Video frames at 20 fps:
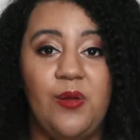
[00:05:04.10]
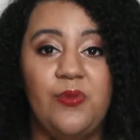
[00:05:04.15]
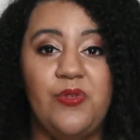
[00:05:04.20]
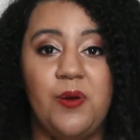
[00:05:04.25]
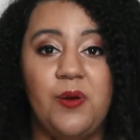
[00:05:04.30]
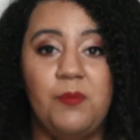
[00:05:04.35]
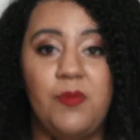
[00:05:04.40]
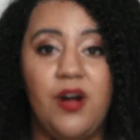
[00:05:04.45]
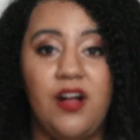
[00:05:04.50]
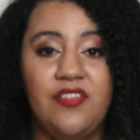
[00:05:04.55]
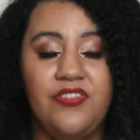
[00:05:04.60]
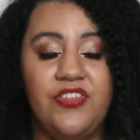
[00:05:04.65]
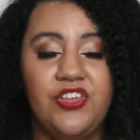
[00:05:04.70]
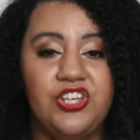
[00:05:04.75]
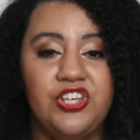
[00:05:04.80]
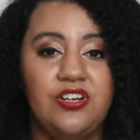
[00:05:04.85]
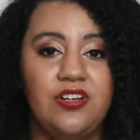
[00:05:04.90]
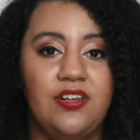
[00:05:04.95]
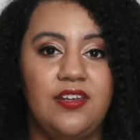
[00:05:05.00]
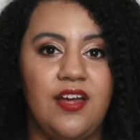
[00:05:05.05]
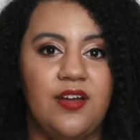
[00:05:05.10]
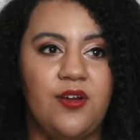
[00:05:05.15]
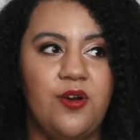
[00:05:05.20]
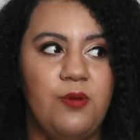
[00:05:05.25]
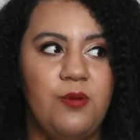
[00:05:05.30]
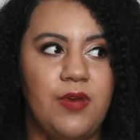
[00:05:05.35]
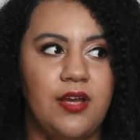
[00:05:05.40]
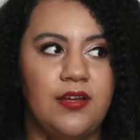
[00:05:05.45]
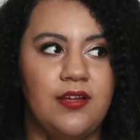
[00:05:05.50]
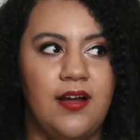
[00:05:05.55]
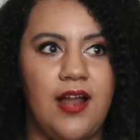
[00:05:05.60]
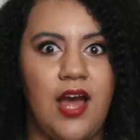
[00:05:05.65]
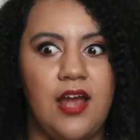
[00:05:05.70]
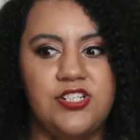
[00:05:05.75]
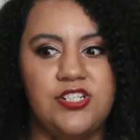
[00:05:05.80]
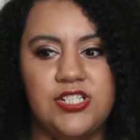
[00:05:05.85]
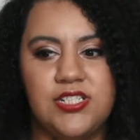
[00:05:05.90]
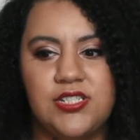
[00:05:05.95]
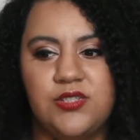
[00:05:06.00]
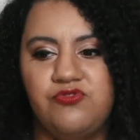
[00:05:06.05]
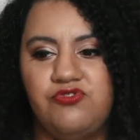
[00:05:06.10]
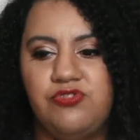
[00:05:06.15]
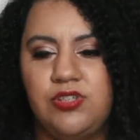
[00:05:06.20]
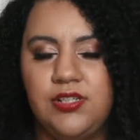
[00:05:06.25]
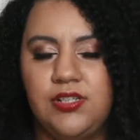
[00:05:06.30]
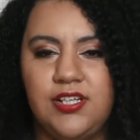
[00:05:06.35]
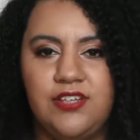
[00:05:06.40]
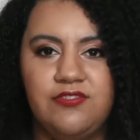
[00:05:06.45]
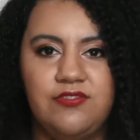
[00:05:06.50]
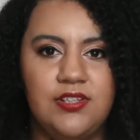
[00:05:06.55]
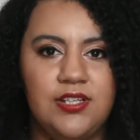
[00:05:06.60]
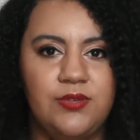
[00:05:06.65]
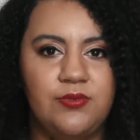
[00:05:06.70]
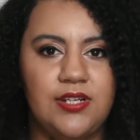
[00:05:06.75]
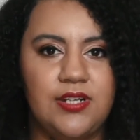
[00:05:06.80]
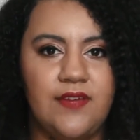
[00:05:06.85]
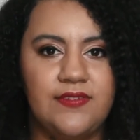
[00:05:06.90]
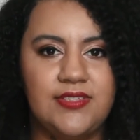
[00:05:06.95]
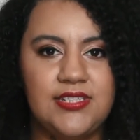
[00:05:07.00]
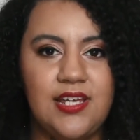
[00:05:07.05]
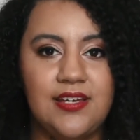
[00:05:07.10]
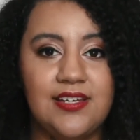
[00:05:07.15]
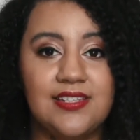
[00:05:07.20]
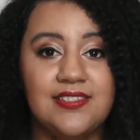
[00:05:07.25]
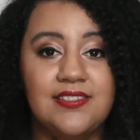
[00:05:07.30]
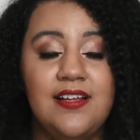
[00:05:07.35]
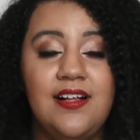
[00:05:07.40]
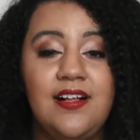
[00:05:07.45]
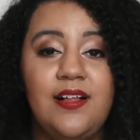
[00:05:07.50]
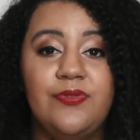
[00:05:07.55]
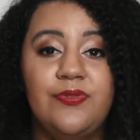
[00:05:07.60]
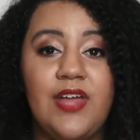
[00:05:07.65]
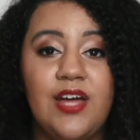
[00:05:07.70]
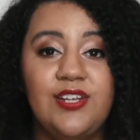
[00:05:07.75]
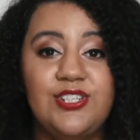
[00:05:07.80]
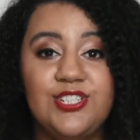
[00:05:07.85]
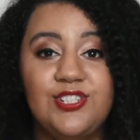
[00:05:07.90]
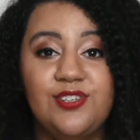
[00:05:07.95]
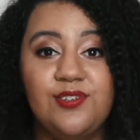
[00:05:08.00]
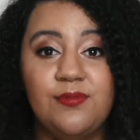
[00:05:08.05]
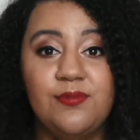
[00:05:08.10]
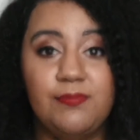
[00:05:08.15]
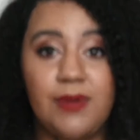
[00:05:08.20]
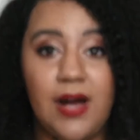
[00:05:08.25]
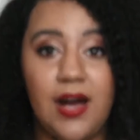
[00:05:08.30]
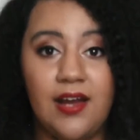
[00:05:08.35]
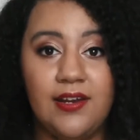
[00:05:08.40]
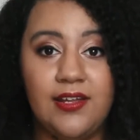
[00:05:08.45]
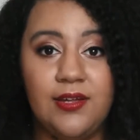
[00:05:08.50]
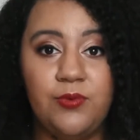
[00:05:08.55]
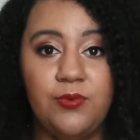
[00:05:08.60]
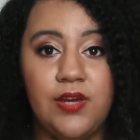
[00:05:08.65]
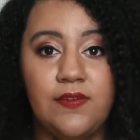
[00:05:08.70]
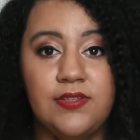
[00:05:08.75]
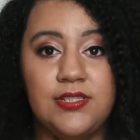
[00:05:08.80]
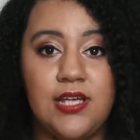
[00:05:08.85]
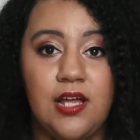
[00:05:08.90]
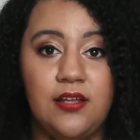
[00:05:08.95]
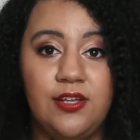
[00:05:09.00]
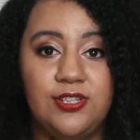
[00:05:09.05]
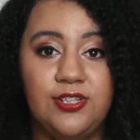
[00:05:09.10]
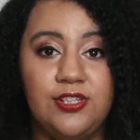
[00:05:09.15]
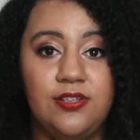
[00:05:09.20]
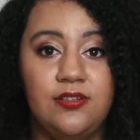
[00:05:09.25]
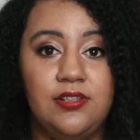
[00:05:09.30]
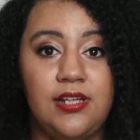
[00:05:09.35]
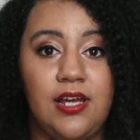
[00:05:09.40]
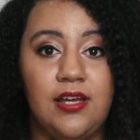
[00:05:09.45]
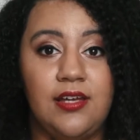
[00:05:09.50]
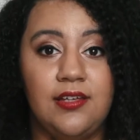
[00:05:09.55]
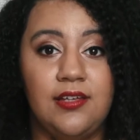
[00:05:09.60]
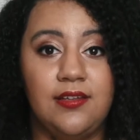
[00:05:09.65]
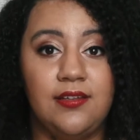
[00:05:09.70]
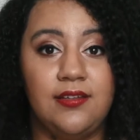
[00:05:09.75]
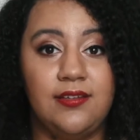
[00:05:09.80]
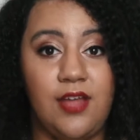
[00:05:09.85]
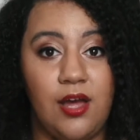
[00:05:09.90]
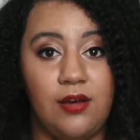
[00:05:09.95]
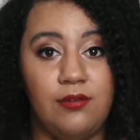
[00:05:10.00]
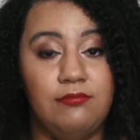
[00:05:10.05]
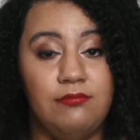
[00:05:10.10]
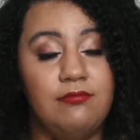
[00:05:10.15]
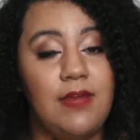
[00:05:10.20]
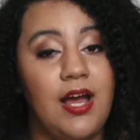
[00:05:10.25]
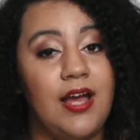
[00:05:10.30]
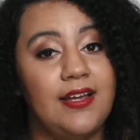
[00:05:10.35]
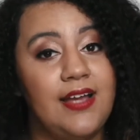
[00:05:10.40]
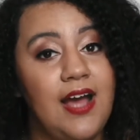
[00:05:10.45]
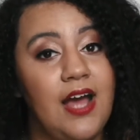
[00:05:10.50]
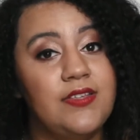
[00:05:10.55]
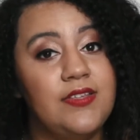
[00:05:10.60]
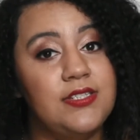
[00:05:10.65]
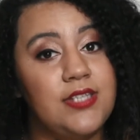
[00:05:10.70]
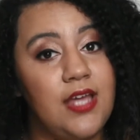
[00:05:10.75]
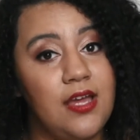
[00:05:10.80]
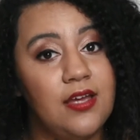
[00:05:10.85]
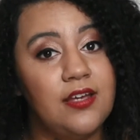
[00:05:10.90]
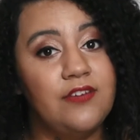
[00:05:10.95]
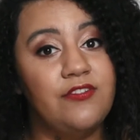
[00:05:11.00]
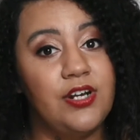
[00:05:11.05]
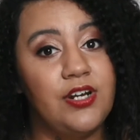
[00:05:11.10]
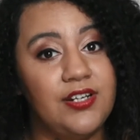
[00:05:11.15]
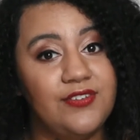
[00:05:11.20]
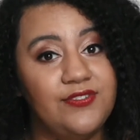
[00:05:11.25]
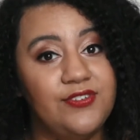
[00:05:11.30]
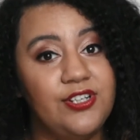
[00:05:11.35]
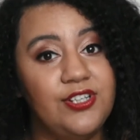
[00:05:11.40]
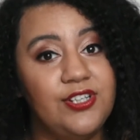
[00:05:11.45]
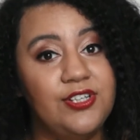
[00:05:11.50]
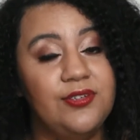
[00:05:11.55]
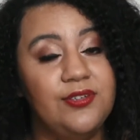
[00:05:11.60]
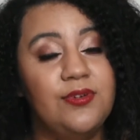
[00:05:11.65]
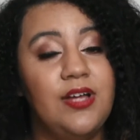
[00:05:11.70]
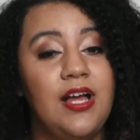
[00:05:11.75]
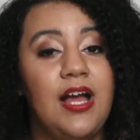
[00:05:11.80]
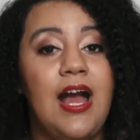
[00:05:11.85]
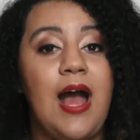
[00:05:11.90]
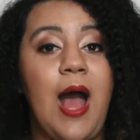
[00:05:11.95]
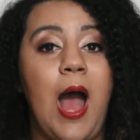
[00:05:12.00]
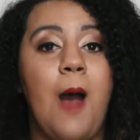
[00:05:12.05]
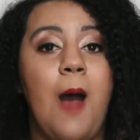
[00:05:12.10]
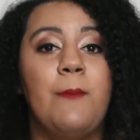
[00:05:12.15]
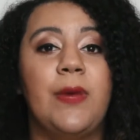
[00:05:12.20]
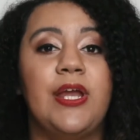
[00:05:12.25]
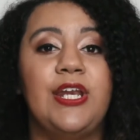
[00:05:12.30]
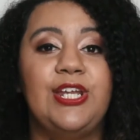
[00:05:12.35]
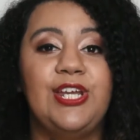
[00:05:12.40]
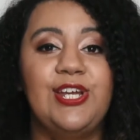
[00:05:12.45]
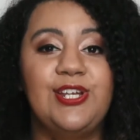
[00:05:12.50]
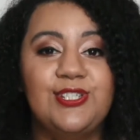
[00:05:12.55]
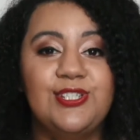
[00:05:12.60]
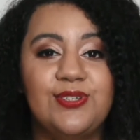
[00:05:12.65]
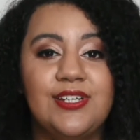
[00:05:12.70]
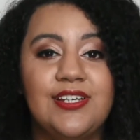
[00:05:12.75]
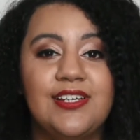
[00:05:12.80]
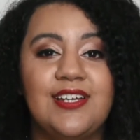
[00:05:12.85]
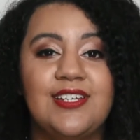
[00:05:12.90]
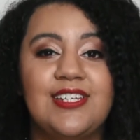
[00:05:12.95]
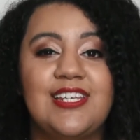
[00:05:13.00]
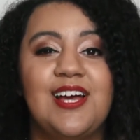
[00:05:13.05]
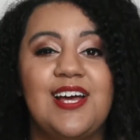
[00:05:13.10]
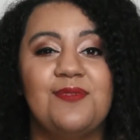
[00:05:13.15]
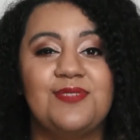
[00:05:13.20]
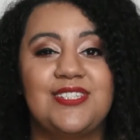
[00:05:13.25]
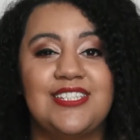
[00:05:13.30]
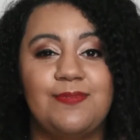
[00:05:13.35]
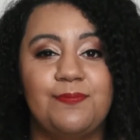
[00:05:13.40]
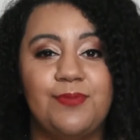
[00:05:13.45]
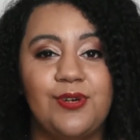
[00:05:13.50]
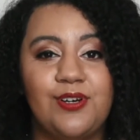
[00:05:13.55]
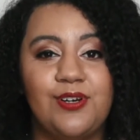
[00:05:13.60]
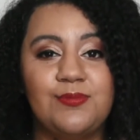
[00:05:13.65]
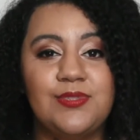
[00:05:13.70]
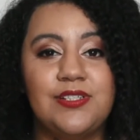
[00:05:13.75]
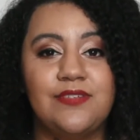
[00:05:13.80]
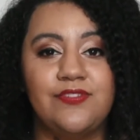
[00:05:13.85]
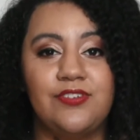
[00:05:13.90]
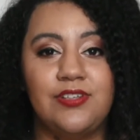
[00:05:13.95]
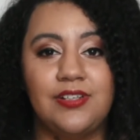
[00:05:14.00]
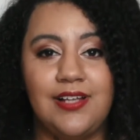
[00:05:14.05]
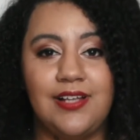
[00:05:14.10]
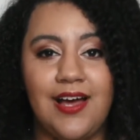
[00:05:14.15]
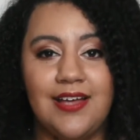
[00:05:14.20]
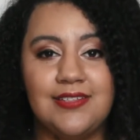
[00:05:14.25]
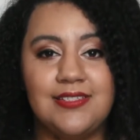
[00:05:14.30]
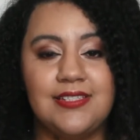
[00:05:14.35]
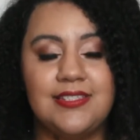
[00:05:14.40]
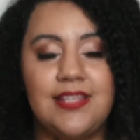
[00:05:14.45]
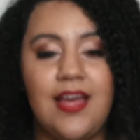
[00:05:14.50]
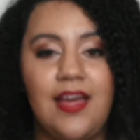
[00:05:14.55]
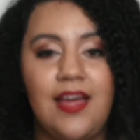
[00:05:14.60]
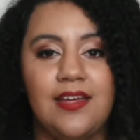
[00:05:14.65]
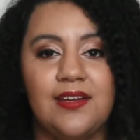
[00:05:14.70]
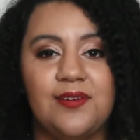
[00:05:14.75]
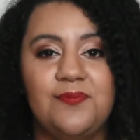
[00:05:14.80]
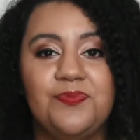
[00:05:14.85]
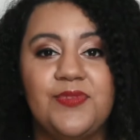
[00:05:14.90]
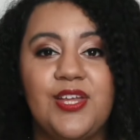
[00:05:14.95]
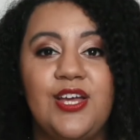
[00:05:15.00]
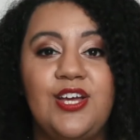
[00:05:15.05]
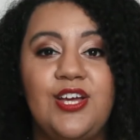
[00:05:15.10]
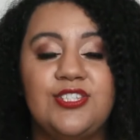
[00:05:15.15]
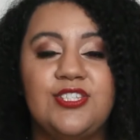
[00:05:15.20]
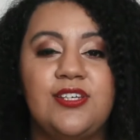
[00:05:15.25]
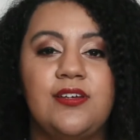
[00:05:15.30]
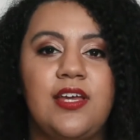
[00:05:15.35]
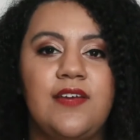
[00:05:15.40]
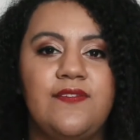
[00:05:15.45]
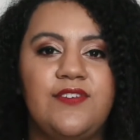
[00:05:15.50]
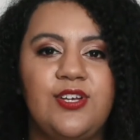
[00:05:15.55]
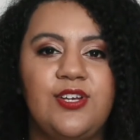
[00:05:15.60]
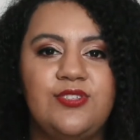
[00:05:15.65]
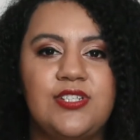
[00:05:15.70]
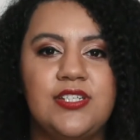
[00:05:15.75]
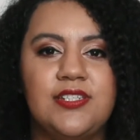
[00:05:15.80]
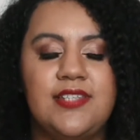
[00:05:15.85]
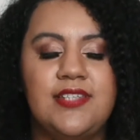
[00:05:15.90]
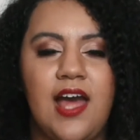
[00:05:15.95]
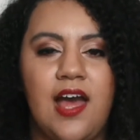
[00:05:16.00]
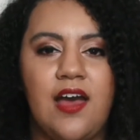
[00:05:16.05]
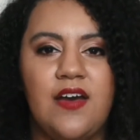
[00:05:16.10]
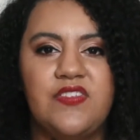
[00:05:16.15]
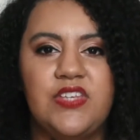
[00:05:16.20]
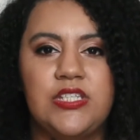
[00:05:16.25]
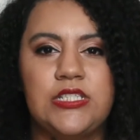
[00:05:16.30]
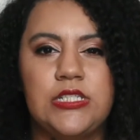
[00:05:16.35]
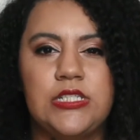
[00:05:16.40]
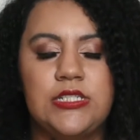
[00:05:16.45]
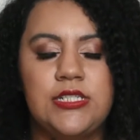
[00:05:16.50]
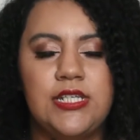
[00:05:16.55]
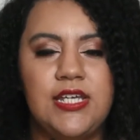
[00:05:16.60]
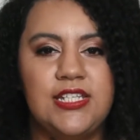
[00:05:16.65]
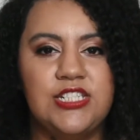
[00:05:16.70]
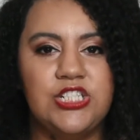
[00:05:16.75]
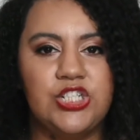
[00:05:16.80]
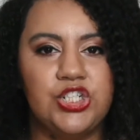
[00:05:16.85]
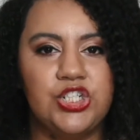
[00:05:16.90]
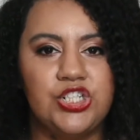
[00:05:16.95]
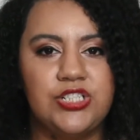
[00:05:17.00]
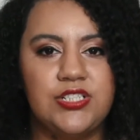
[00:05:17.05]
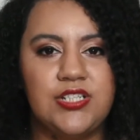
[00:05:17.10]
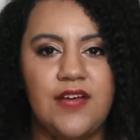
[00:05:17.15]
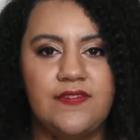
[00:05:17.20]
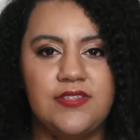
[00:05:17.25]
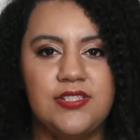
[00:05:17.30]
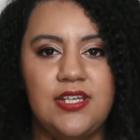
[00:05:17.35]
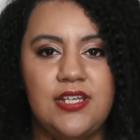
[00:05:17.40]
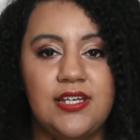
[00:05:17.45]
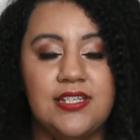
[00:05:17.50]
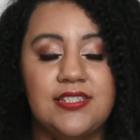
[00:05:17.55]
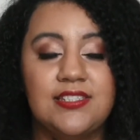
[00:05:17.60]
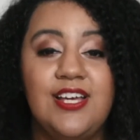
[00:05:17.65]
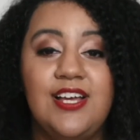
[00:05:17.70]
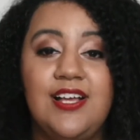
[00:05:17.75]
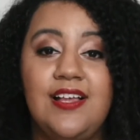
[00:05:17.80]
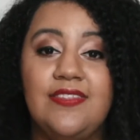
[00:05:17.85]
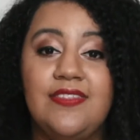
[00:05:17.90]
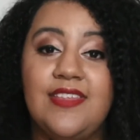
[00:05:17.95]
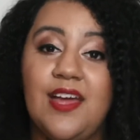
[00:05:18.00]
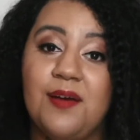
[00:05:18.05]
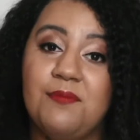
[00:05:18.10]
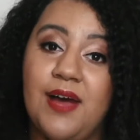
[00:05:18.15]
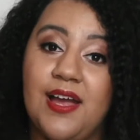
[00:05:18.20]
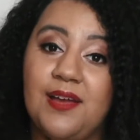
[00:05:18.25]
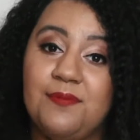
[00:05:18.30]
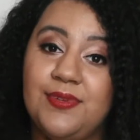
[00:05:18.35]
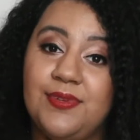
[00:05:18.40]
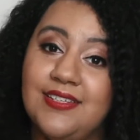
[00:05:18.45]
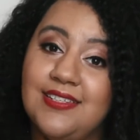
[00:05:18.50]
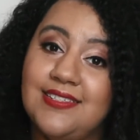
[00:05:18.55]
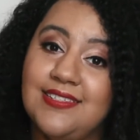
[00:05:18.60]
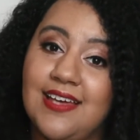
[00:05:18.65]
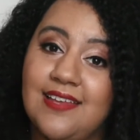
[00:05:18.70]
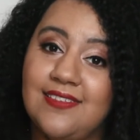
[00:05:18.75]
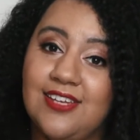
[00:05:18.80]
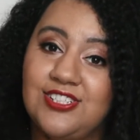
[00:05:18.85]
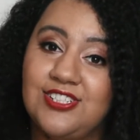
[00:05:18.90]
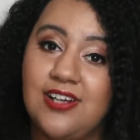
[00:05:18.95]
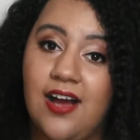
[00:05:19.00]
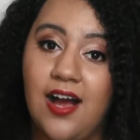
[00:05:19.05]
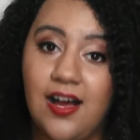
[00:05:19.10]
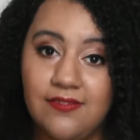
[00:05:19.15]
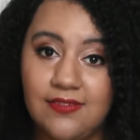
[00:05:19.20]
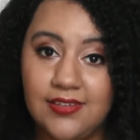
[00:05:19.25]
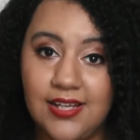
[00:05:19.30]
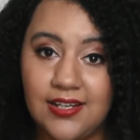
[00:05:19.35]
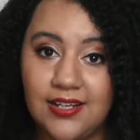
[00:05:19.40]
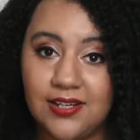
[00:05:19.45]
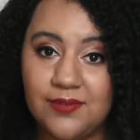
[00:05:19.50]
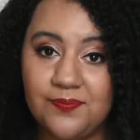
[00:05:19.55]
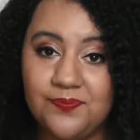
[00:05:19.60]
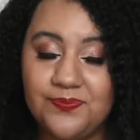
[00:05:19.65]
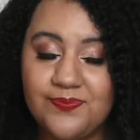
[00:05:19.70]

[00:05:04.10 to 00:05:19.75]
the month, you're like, oh my God, I just really, really want to have sex. That's your body way of telling you, like, yo, I got this egg ready for you. I'm going to need you to get some sperm to fertilize this egg. So if you just have this intense urge to have sex, that might be a sign that you're ovulating.